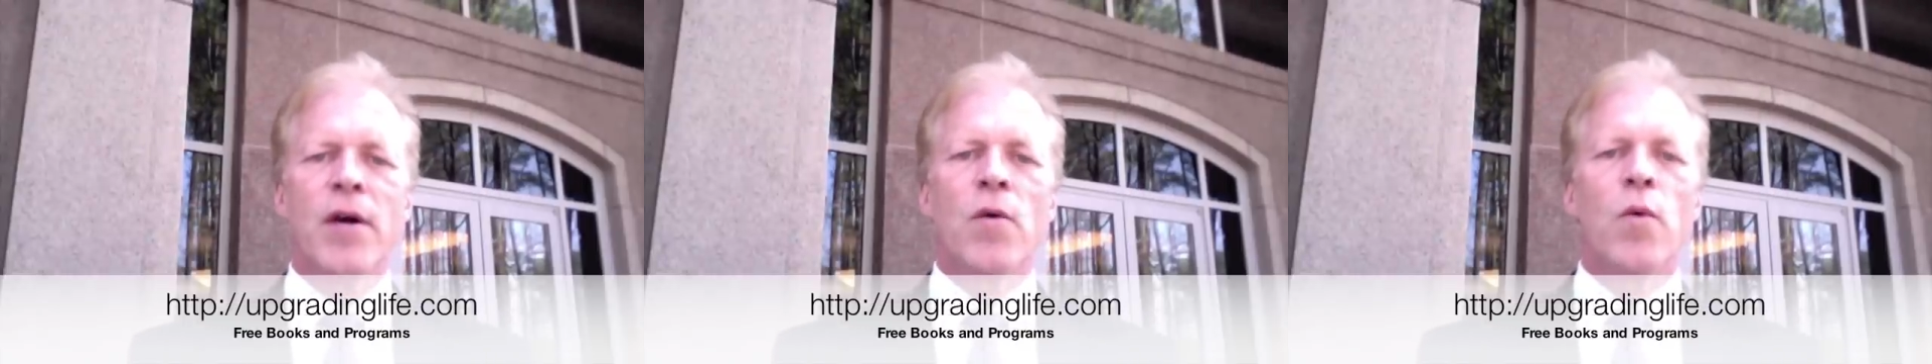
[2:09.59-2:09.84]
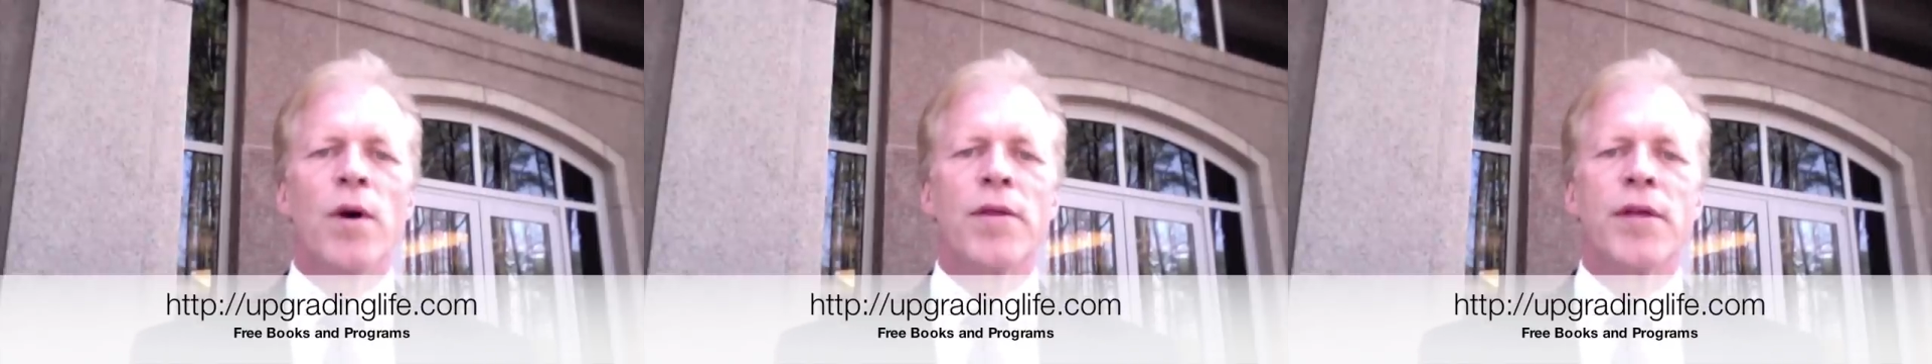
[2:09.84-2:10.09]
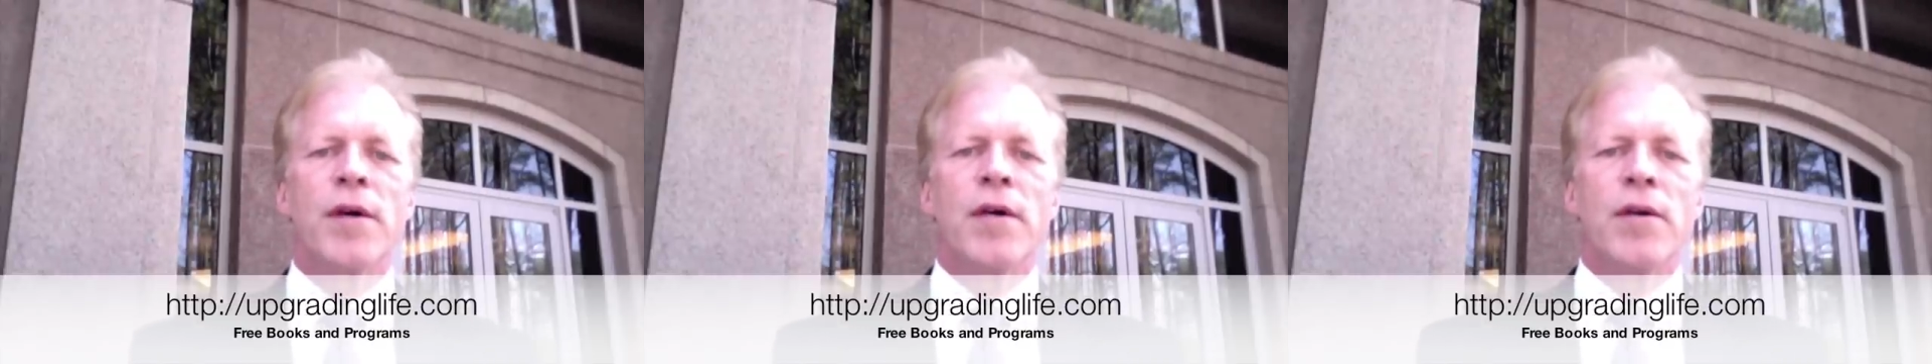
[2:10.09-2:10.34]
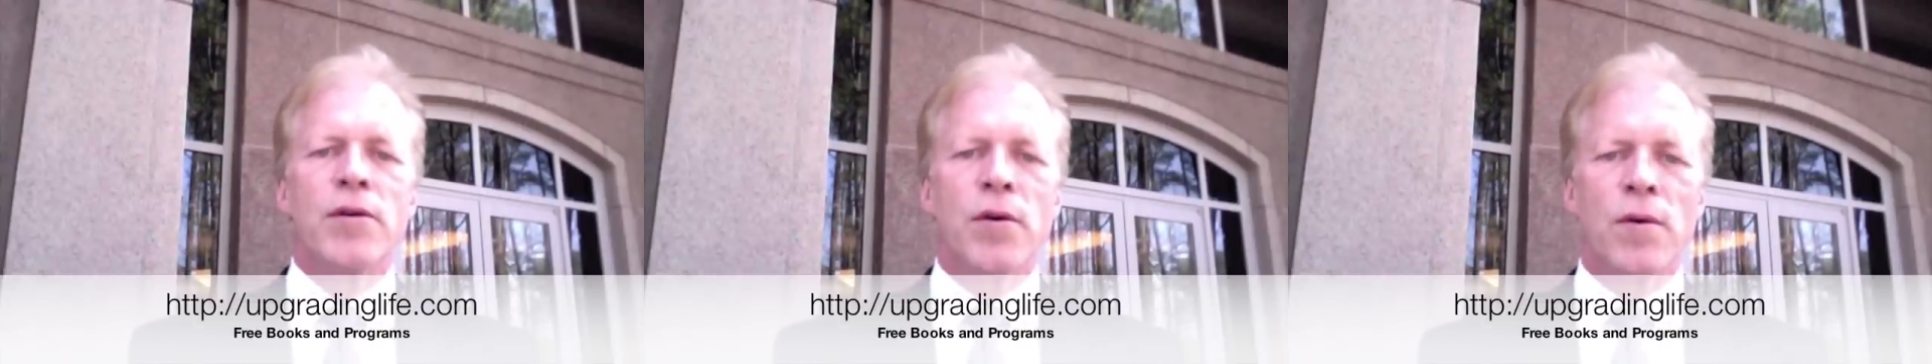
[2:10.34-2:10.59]
with
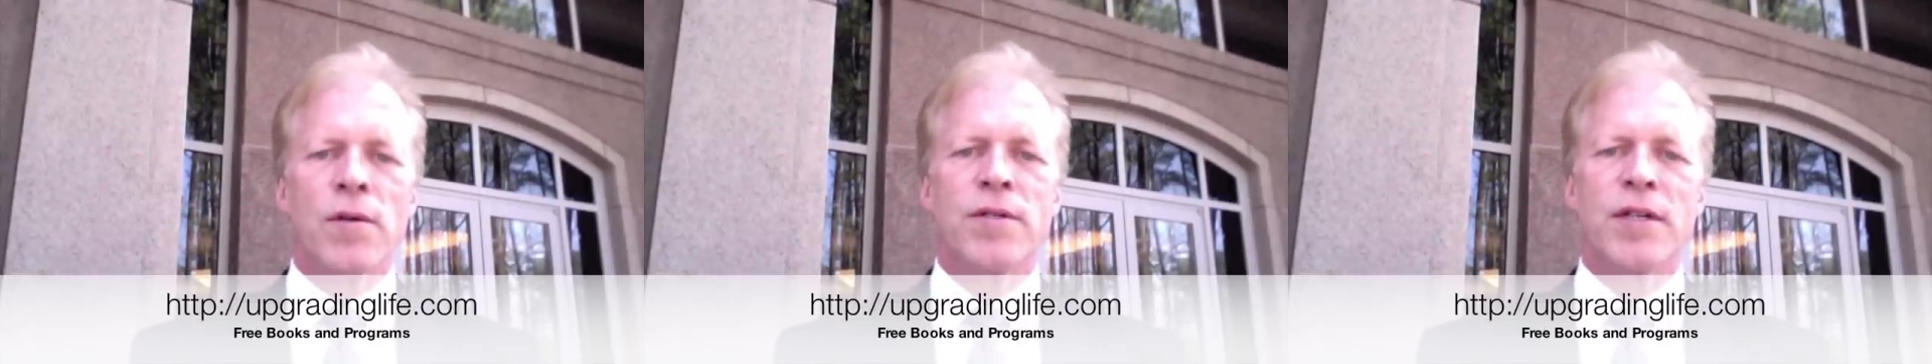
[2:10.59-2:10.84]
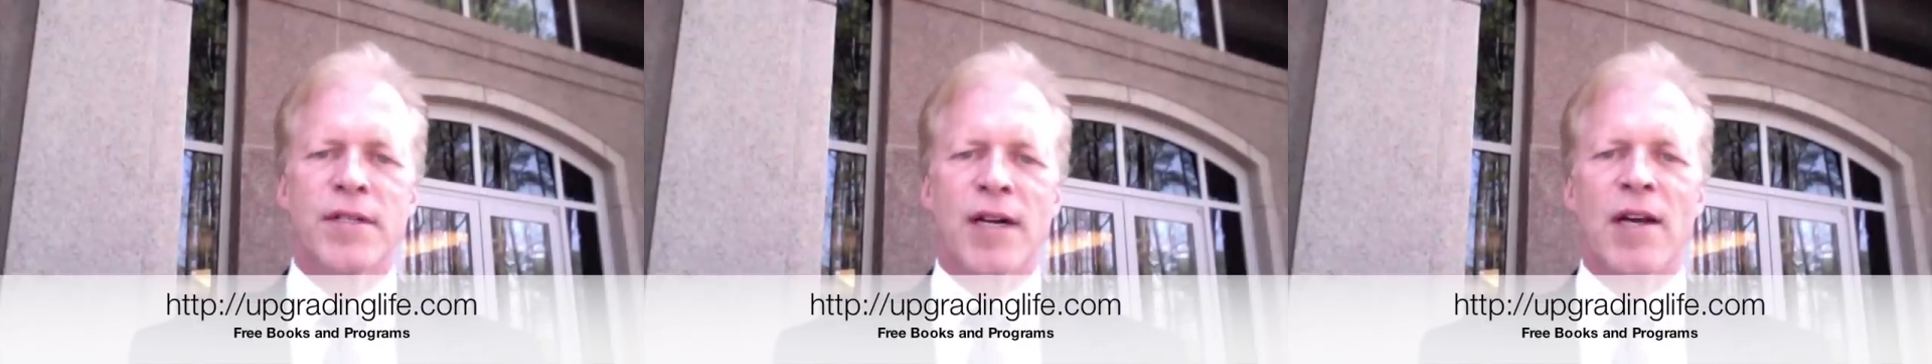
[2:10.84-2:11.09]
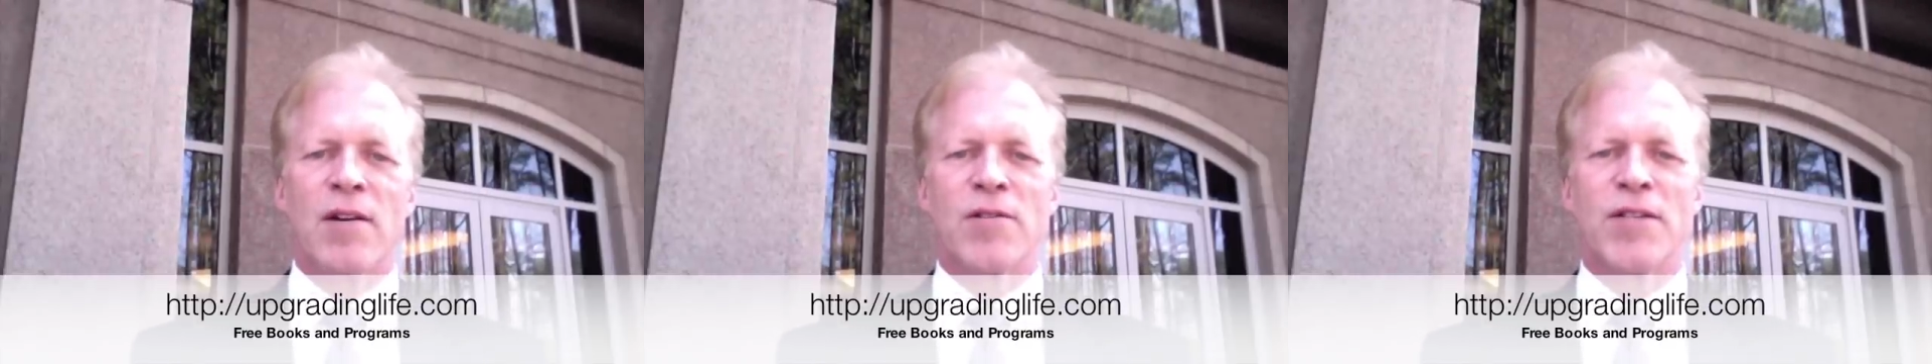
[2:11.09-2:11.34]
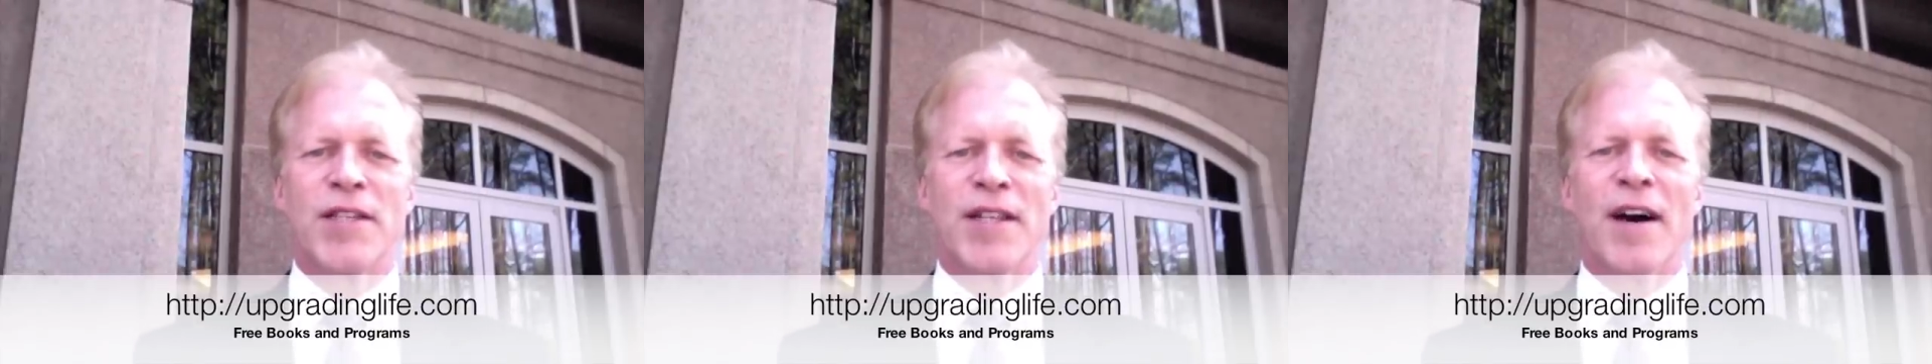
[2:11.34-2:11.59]
your desires
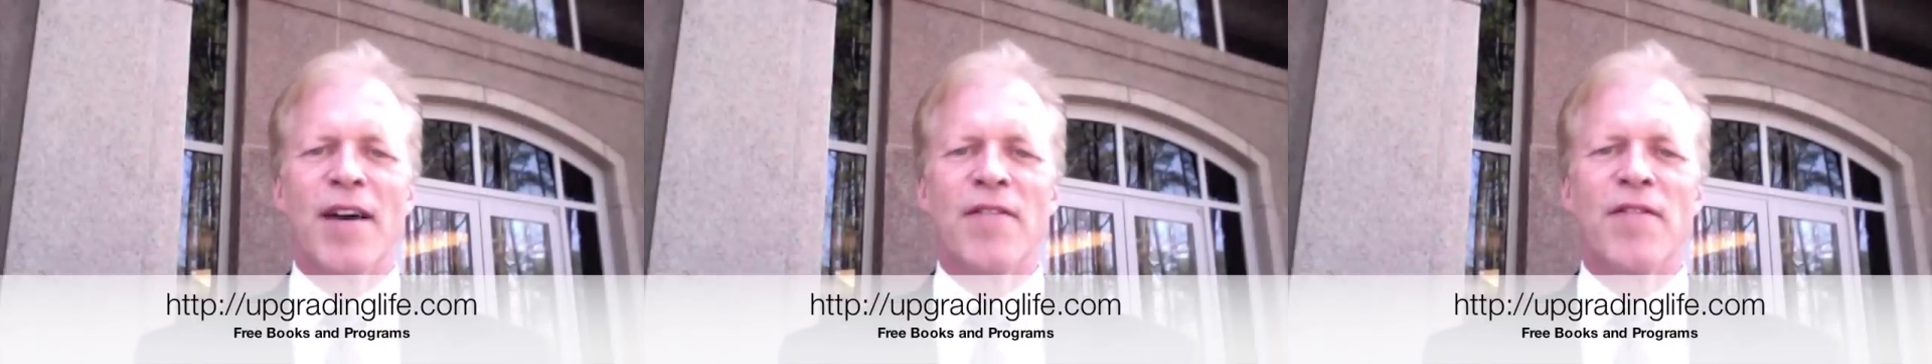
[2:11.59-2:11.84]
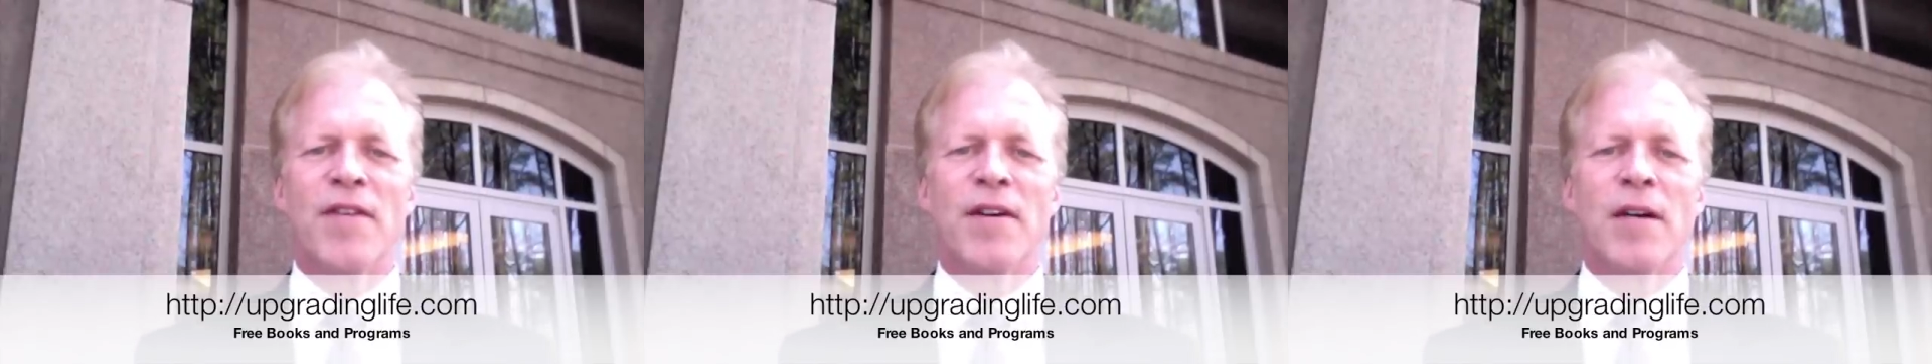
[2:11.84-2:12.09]
in life.